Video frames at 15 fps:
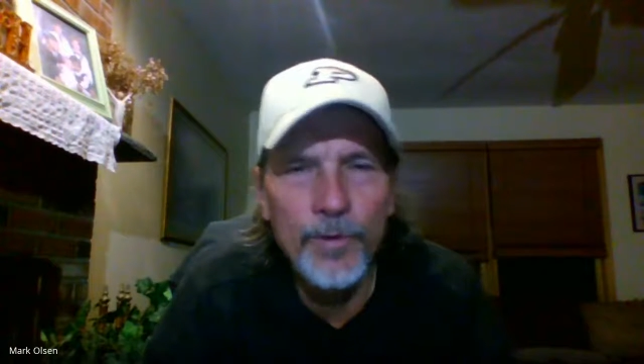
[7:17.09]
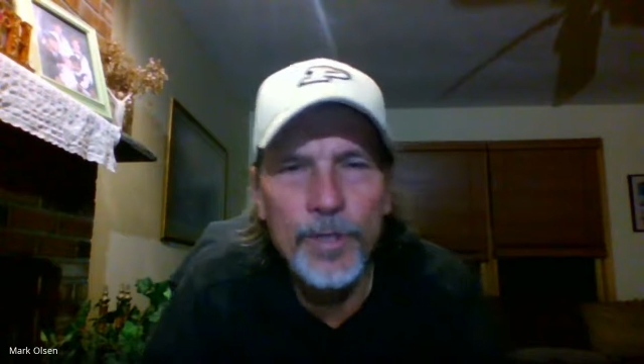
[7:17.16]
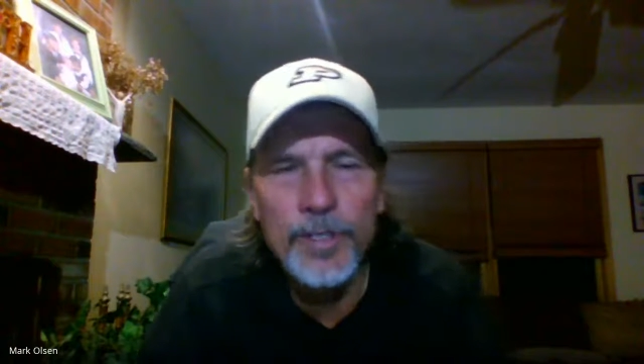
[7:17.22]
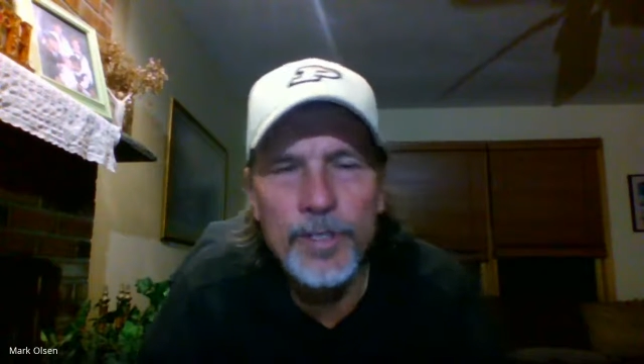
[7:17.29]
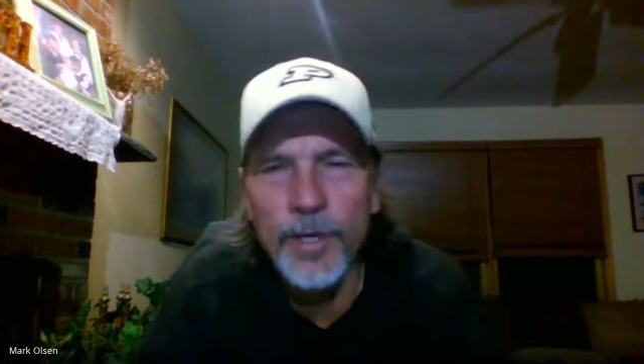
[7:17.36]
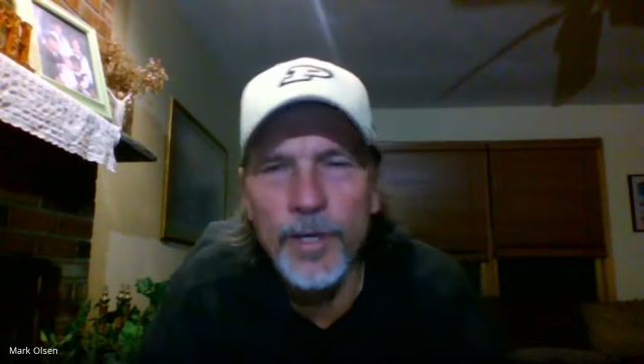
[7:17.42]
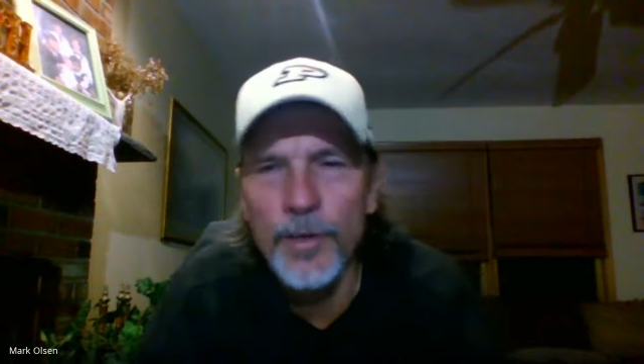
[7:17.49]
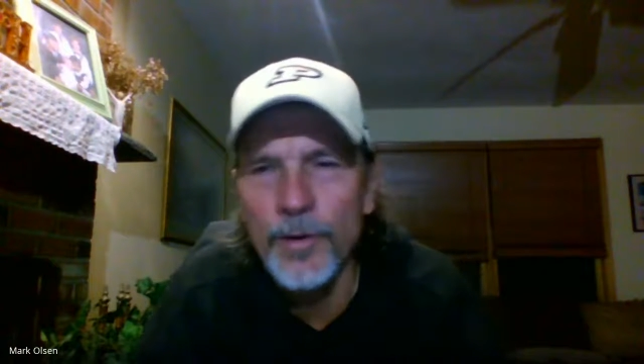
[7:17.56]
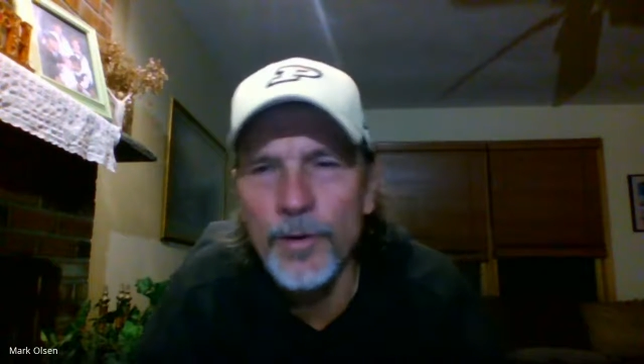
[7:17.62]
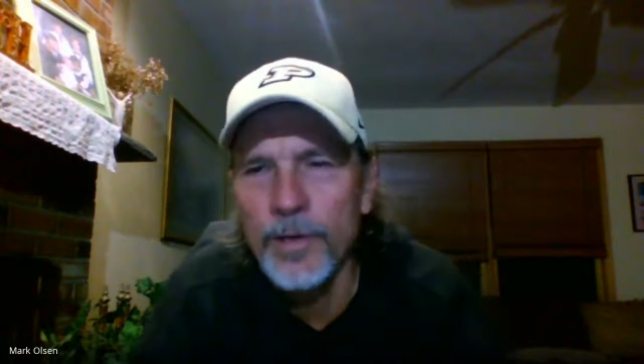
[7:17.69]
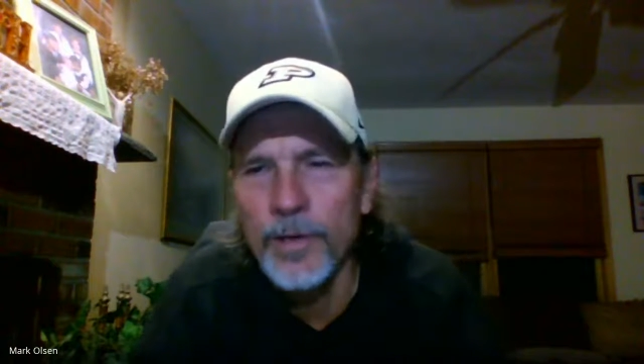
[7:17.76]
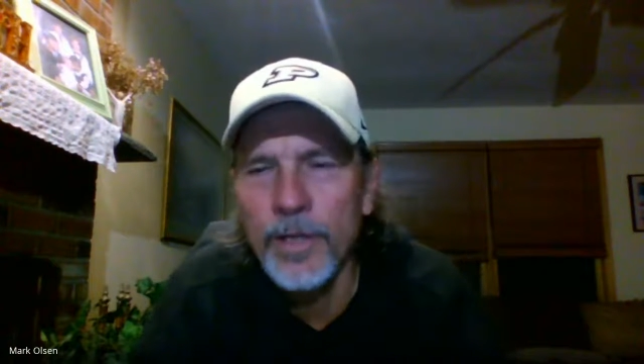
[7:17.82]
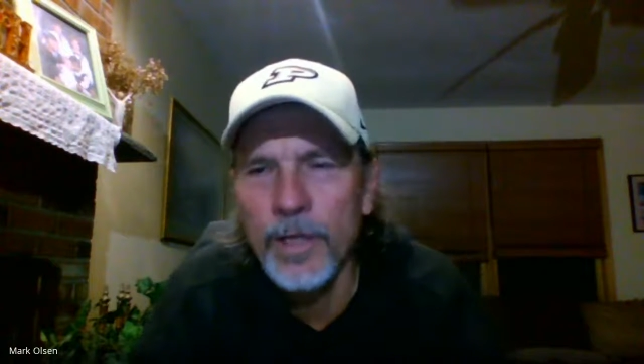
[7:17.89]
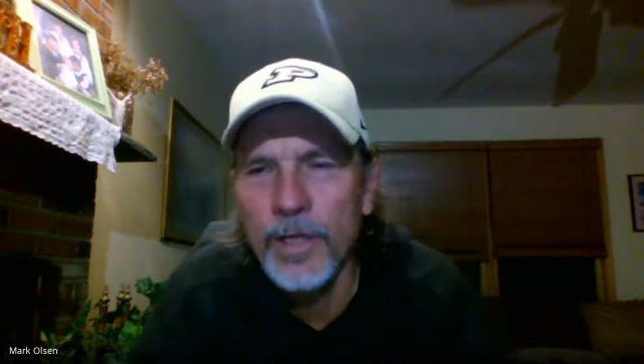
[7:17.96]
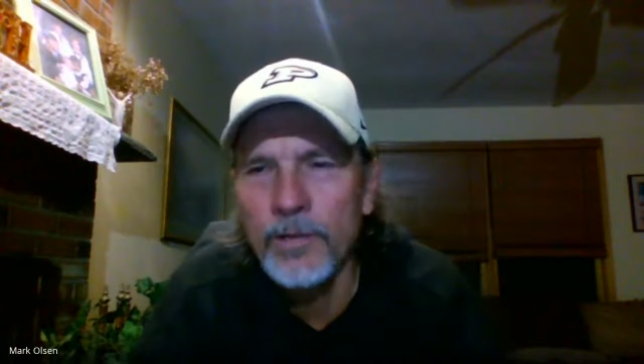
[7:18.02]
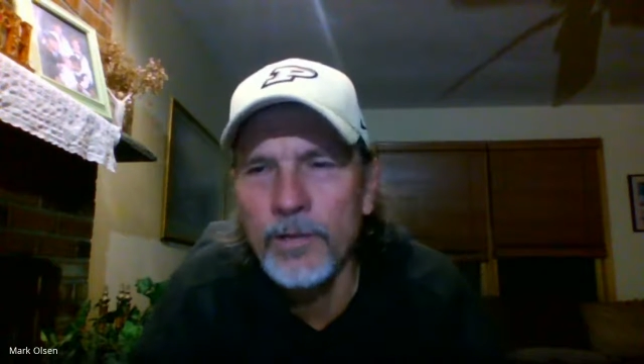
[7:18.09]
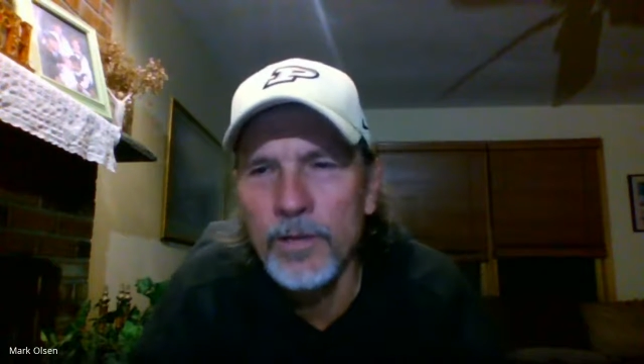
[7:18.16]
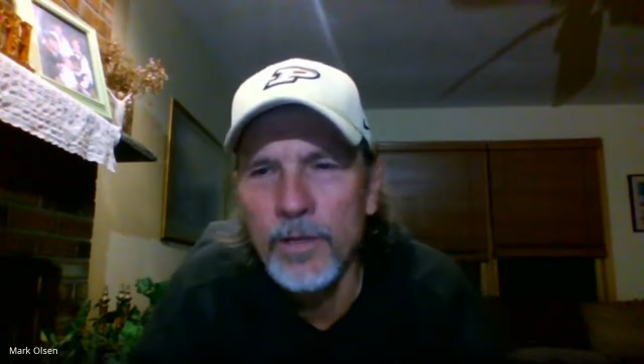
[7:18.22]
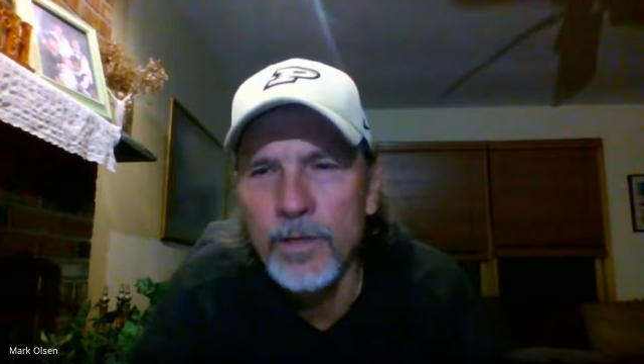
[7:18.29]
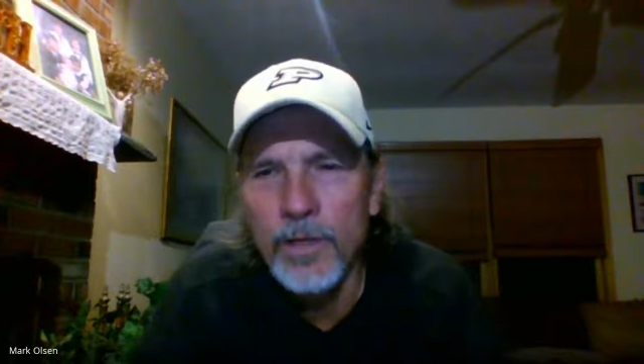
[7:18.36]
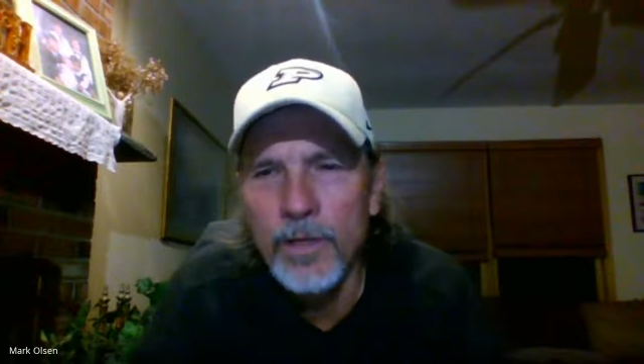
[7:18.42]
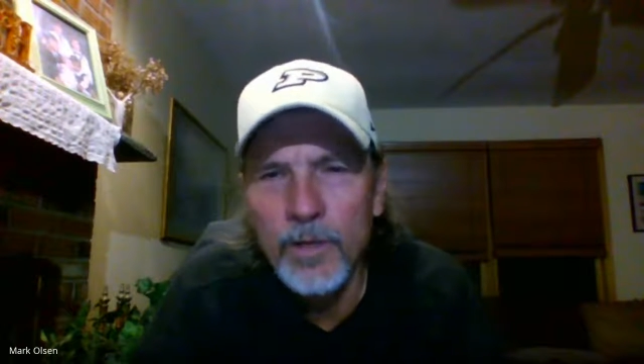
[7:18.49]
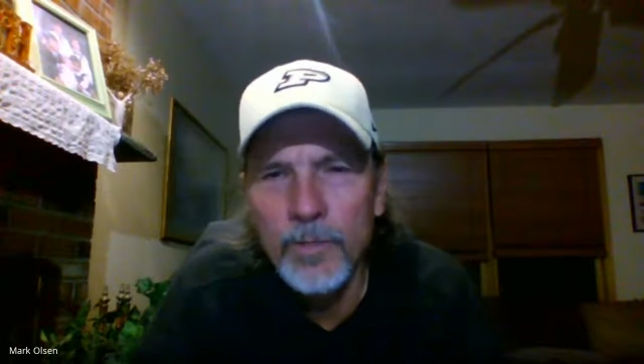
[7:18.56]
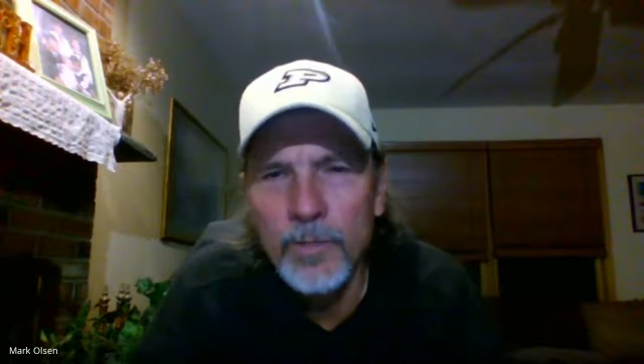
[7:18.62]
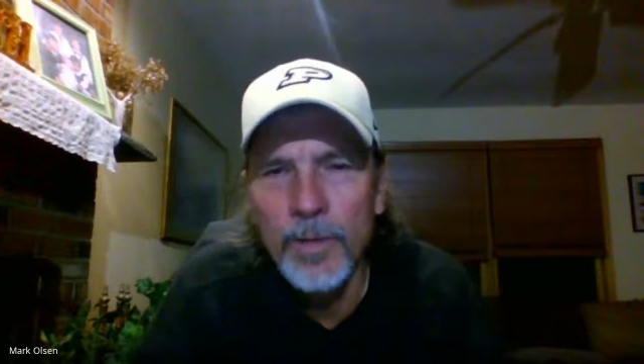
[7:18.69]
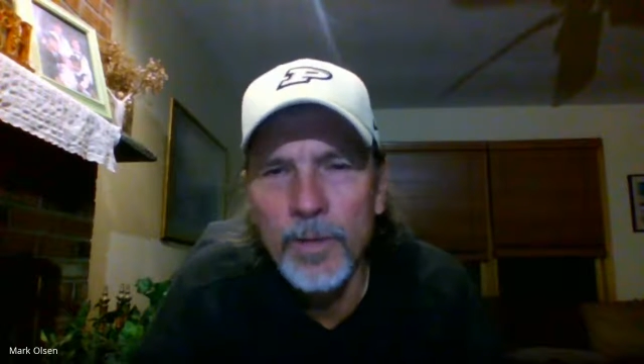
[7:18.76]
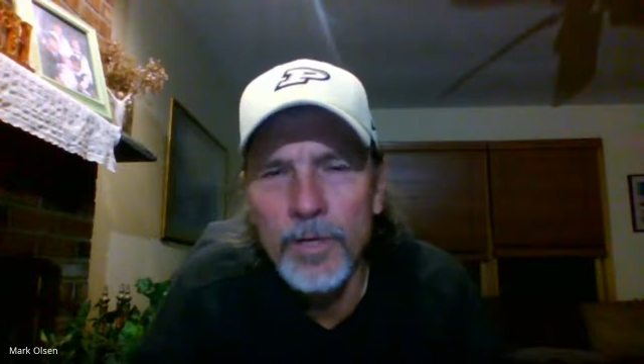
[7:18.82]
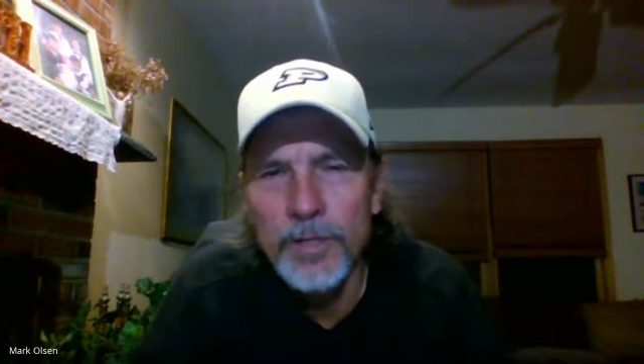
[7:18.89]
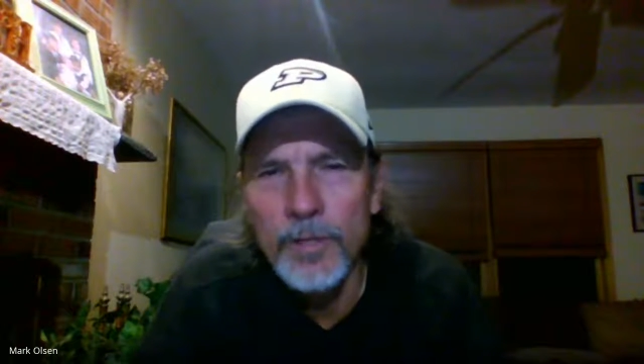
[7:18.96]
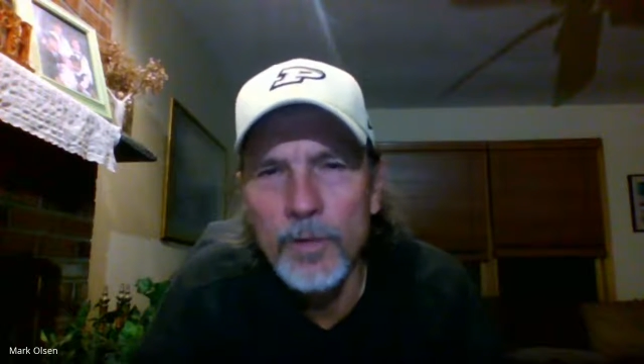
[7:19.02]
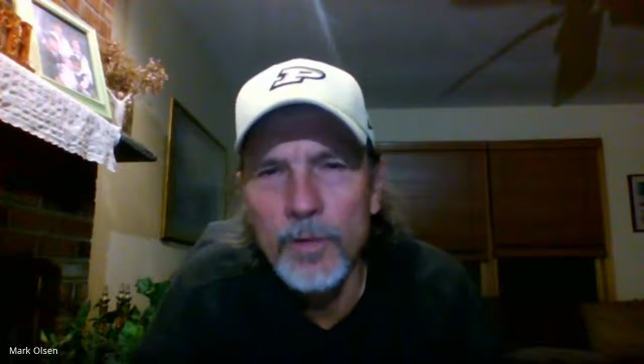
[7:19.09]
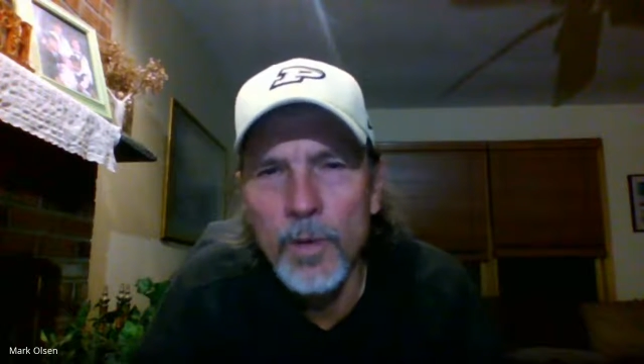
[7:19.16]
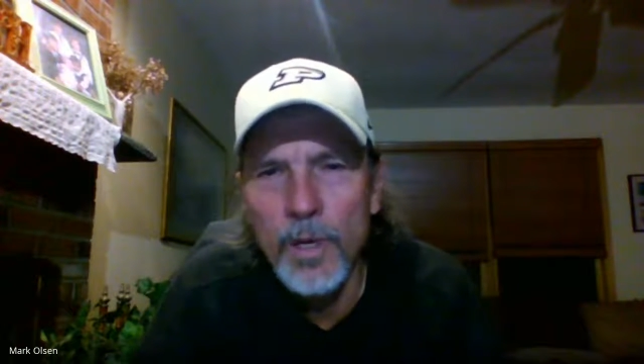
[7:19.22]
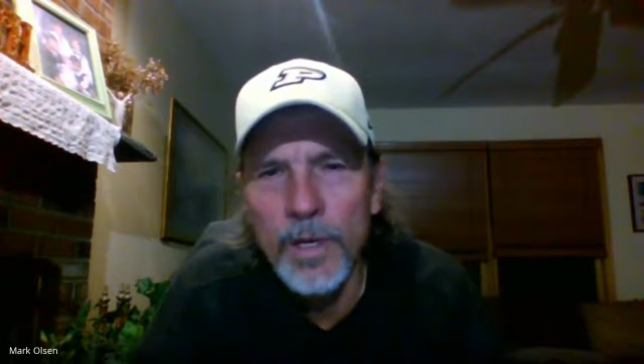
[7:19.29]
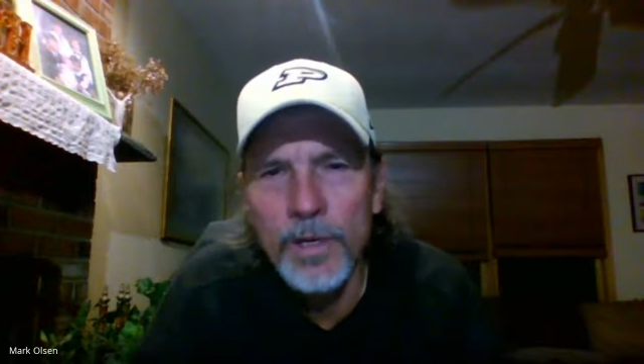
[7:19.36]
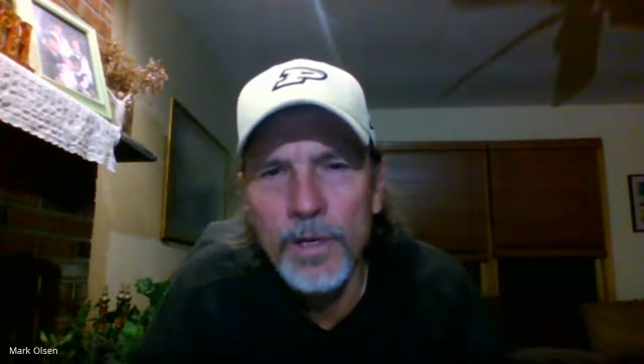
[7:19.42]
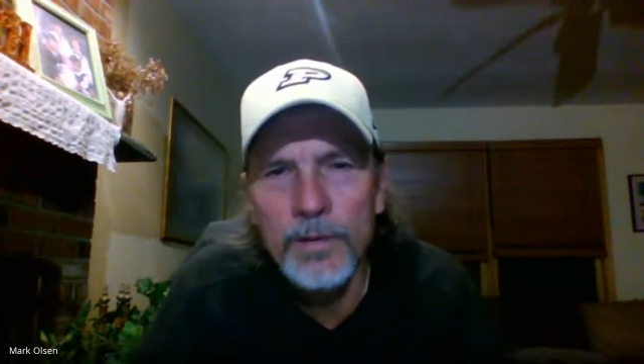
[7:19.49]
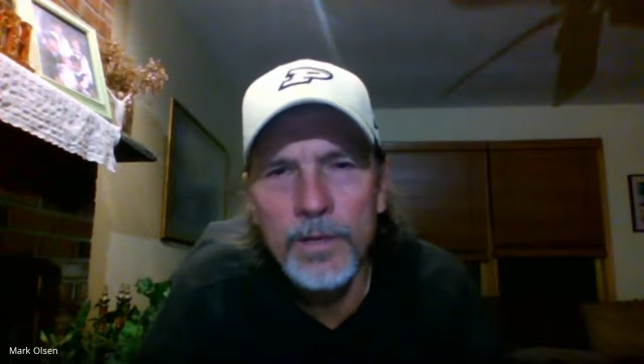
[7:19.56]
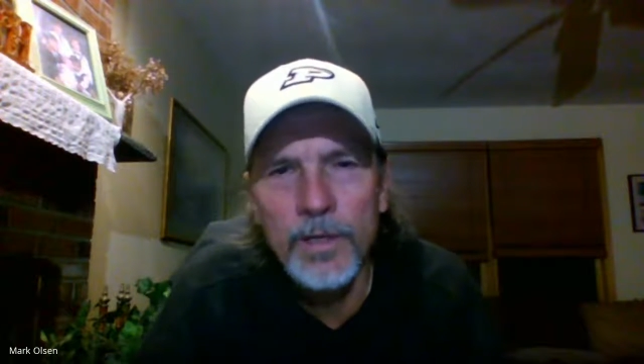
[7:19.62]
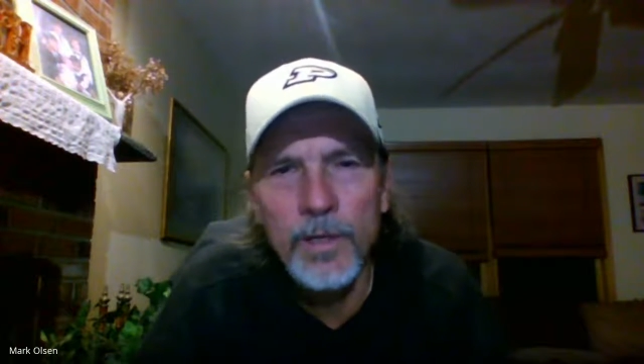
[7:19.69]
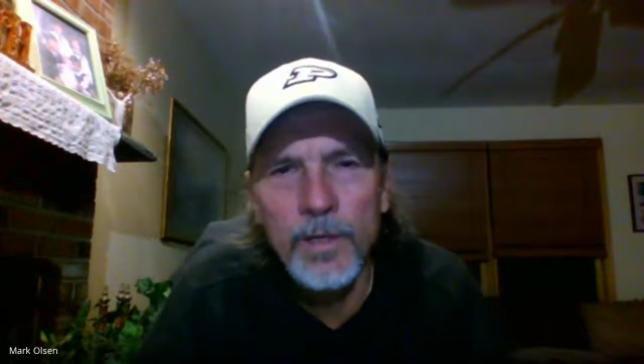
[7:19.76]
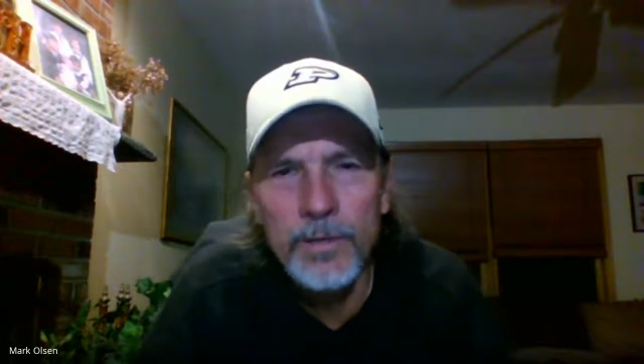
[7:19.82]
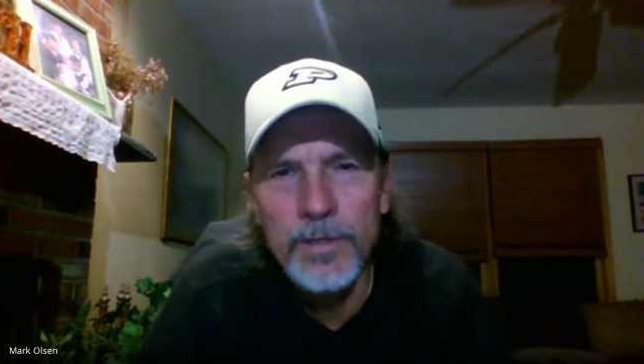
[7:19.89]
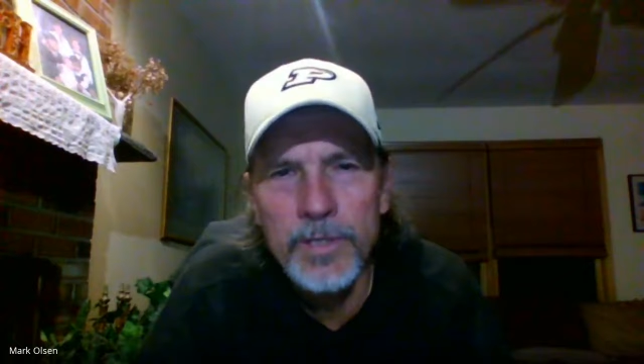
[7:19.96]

each other, and but also wanted,